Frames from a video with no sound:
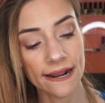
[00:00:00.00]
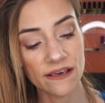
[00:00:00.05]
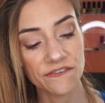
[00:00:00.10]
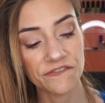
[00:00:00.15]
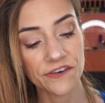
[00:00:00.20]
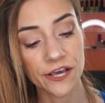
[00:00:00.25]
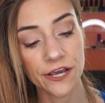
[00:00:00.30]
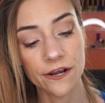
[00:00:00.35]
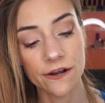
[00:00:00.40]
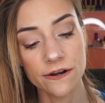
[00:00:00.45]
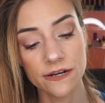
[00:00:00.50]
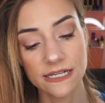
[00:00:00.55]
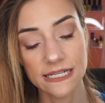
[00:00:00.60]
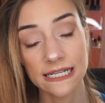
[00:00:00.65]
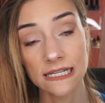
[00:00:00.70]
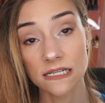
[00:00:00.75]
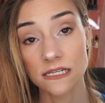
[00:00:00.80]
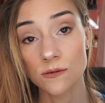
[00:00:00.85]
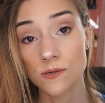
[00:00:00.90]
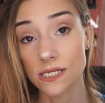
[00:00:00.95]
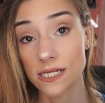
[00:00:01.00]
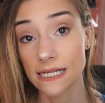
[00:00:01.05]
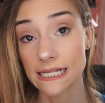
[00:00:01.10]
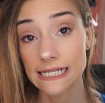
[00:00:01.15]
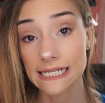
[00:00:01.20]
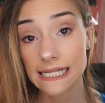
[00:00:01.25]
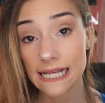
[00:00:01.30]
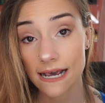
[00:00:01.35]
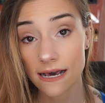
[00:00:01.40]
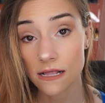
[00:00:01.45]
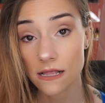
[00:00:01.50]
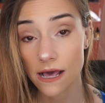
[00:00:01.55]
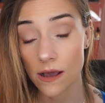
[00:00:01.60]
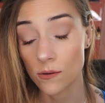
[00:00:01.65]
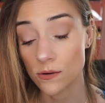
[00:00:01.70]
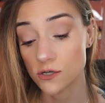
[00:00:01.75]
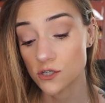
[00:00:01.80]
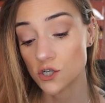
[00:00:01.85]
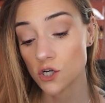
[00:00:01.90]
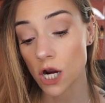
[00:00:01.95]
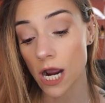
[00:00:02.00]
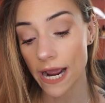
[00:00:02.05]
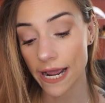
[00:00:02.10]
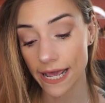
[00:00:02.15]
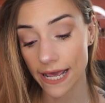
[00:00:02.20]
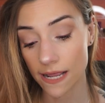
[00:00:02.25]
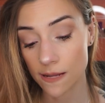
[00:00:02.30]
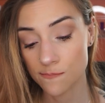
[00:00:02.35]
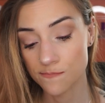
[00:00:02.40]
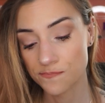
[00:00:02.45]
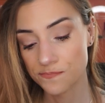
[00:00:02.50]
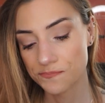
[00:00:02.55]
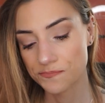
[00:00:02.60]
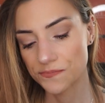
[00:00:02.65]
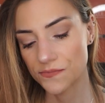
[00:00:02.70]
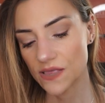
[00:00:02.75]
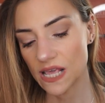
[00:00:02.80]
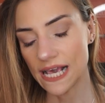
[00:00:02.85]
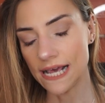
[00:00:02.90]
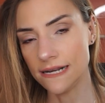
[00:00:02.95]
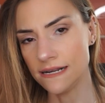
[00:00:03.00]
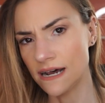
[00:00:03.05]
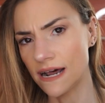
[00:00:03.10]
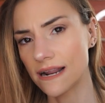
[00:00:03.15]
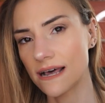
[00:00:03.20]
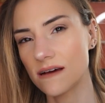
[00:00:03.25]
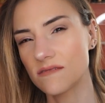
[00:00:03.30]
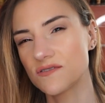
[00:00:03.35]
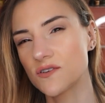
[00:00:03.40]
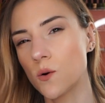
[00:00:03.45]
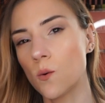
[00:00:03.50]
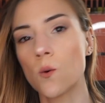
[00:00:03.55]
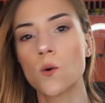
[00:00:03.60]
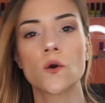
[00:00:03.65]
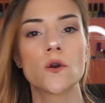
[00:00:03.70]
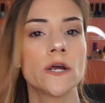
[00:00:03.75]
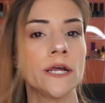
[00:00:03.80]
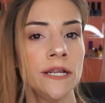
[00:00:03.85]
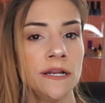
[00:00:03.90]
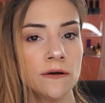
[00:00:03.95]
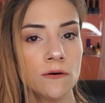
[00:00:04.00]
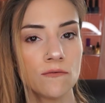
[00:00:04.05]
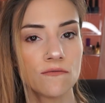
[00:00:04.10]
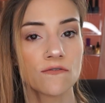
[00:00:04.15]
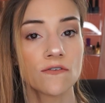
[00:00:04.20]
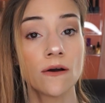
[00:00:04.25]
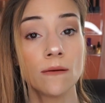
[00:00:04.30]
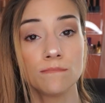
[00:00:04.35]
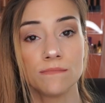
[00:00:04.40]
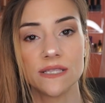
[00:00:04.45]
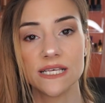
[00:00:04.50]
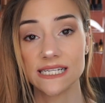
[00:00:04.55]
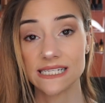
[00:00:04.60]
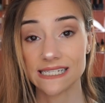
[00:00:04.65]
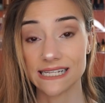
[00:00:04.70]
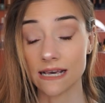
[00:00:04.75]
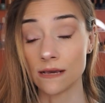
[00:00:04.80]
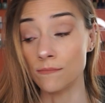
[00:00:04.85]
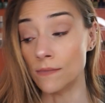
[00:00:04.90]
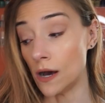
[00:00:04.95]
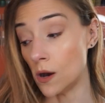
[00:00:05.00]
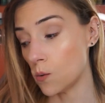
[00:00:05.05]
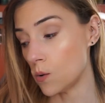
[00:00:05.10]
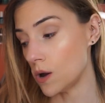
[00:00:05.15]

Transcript: I figured since it was on sale, I would try it and not have to order, you know, from the Sigma